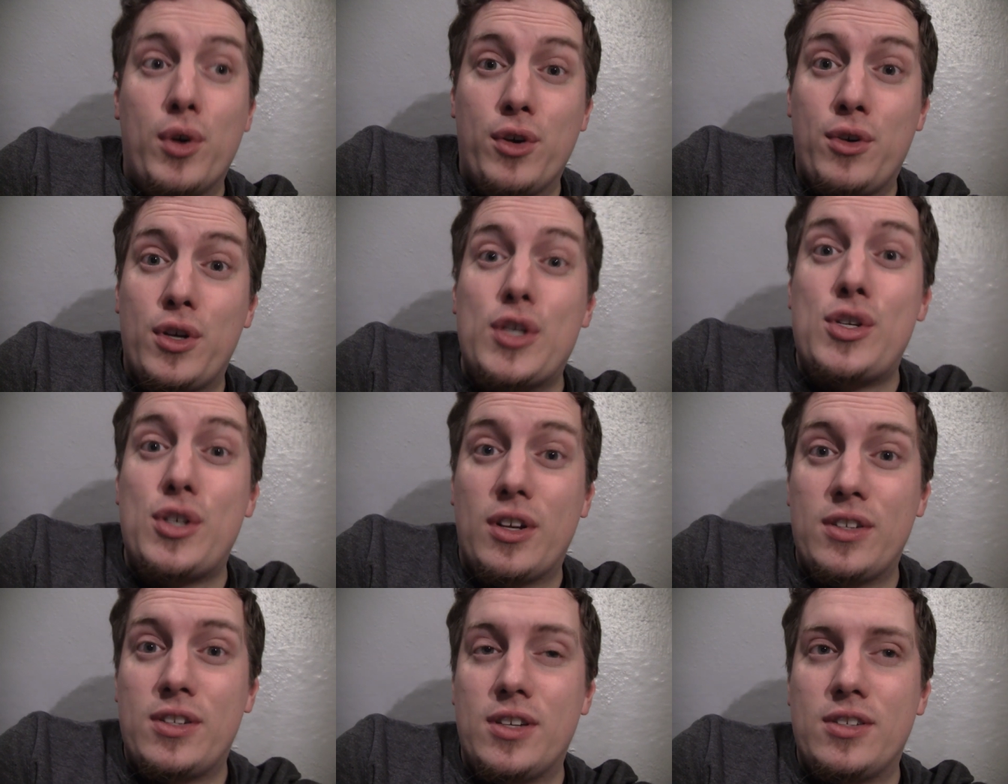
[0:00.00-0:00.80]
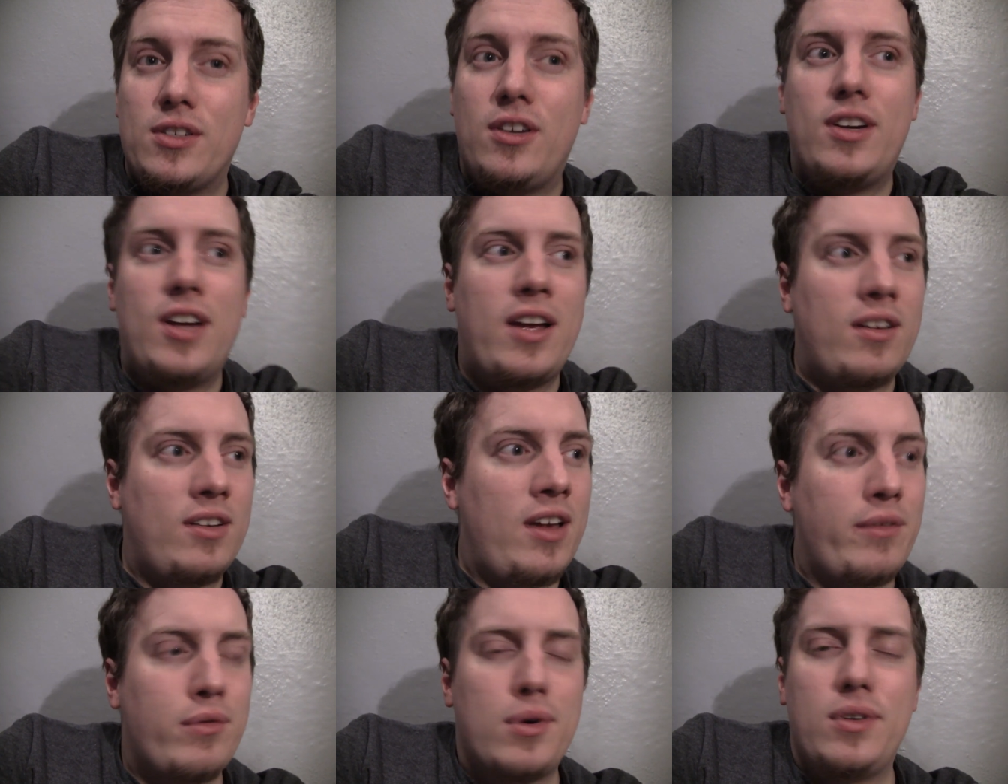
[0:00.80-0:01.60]
point, Christian says, oh,
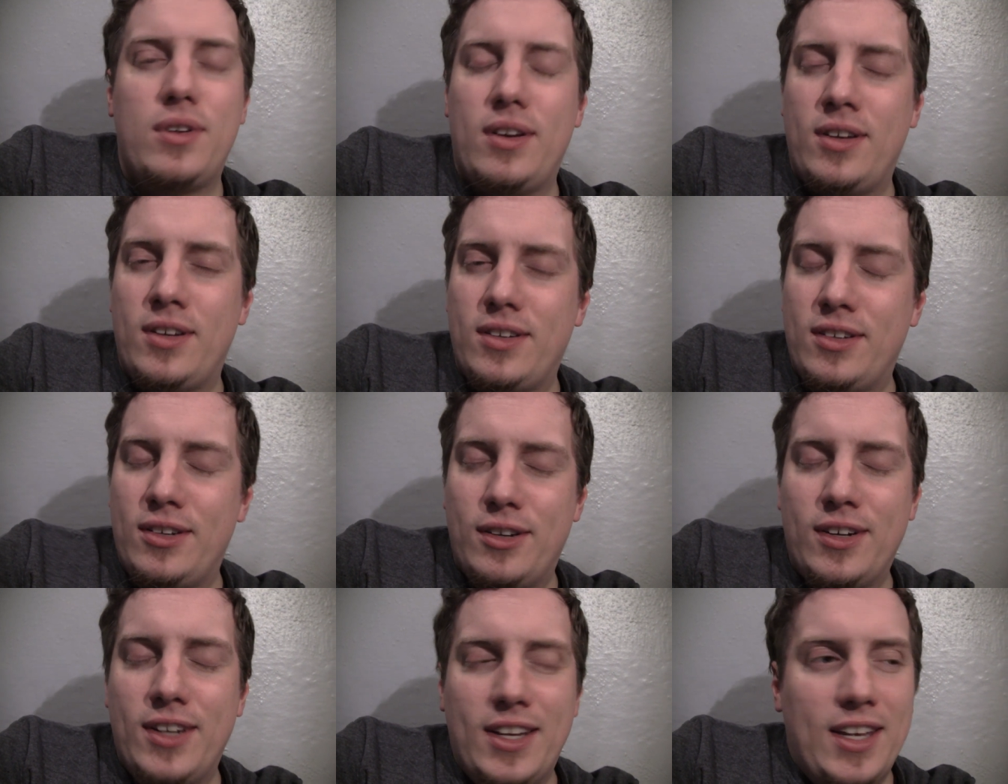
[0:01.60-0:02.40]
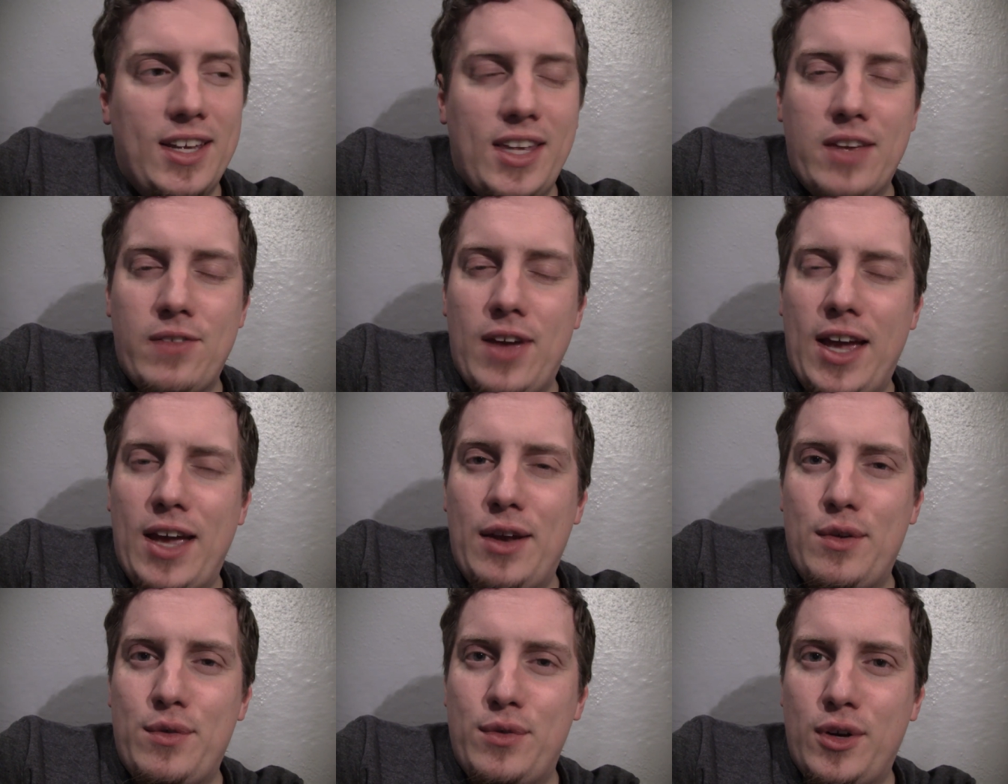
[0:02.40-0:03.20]
everyone, uh, you know, give a
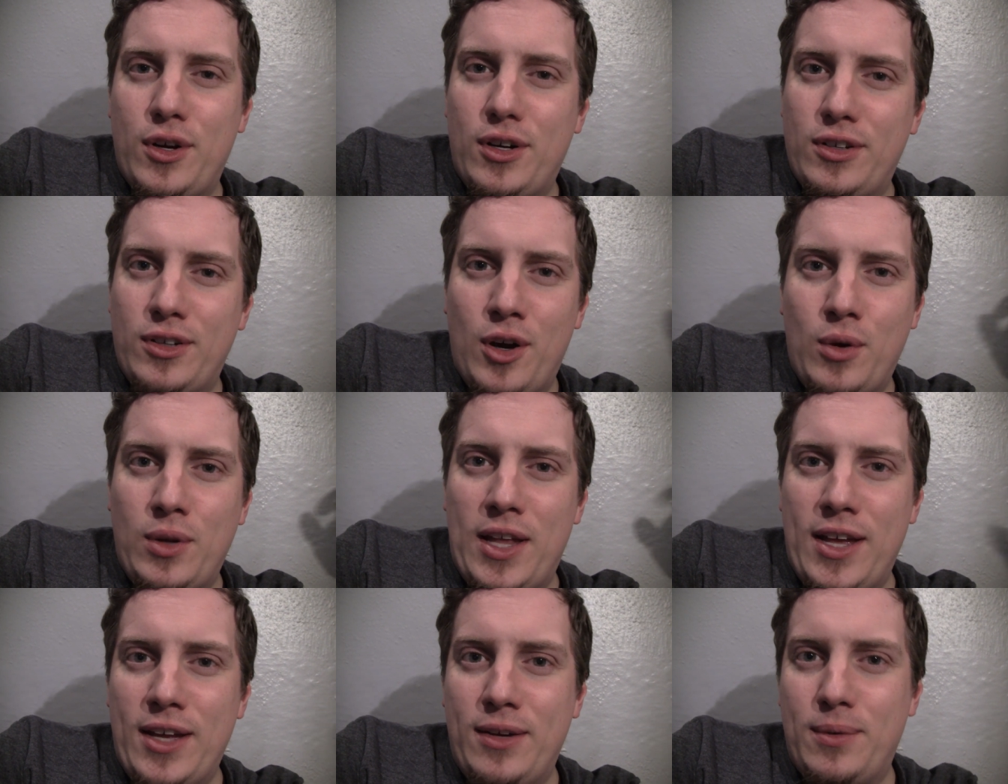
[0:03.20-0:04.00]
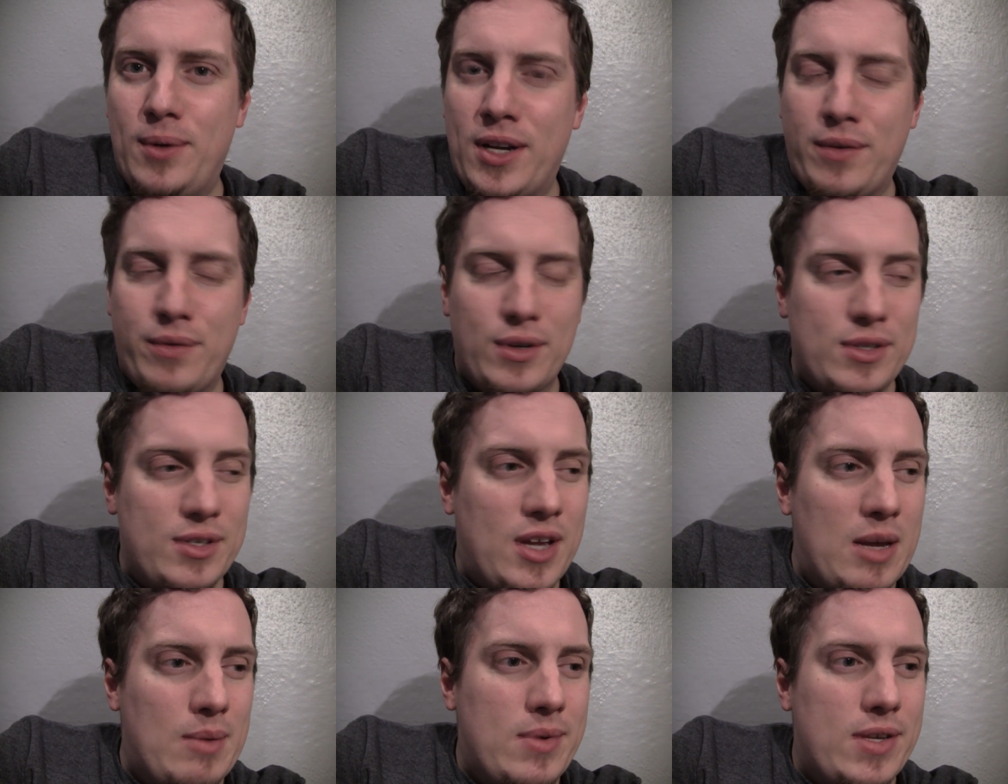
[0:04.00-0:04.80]
hand for Oleg, whatever
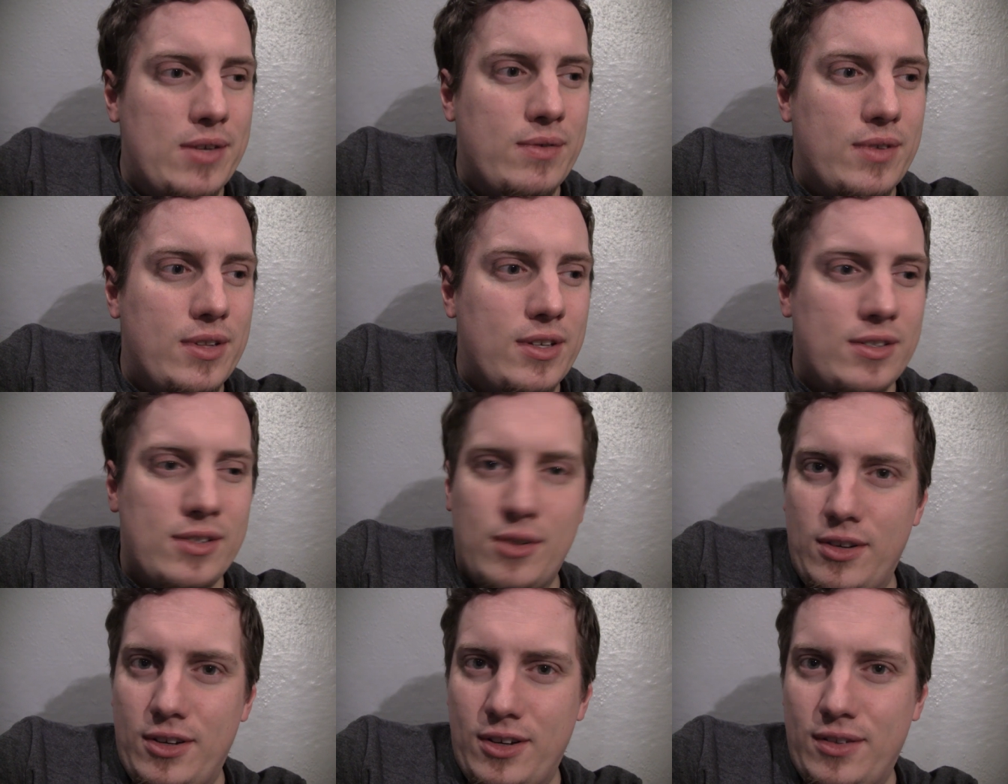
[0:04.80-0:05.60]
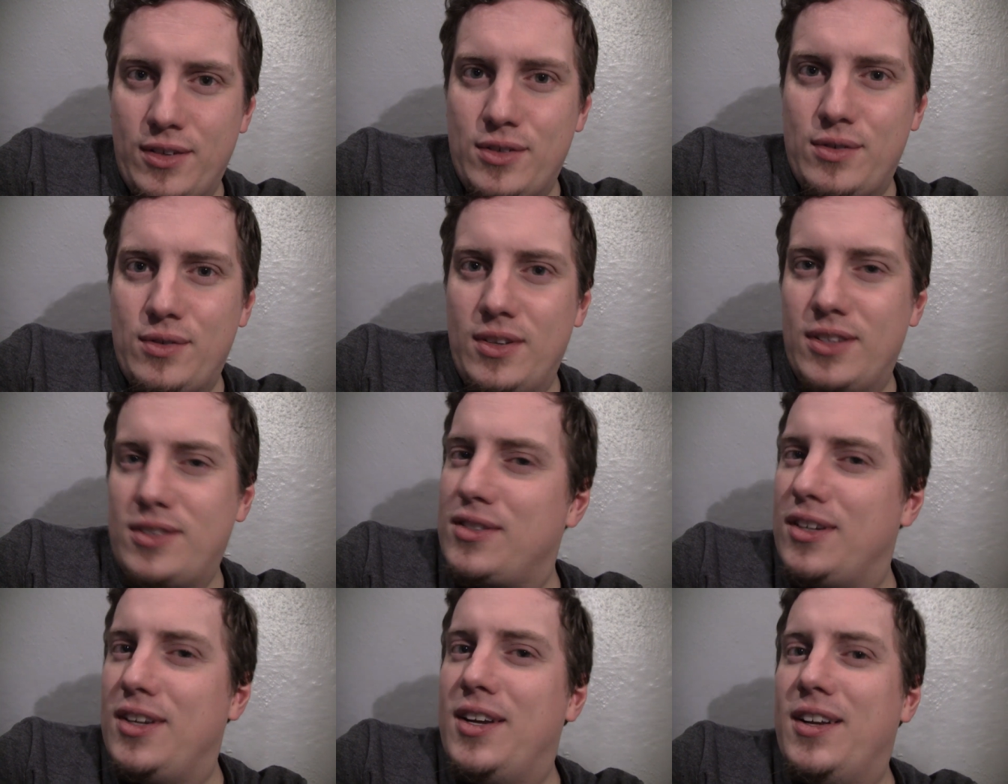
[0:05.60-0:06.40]
his name is, for this, you know, this
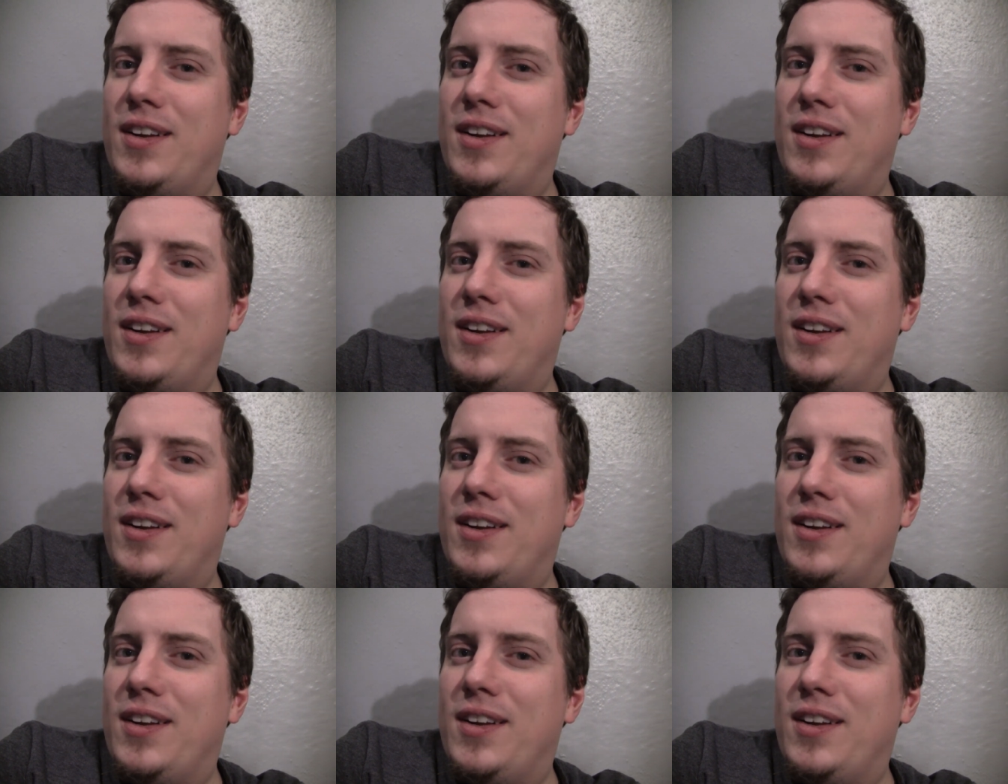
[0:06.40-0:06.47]
this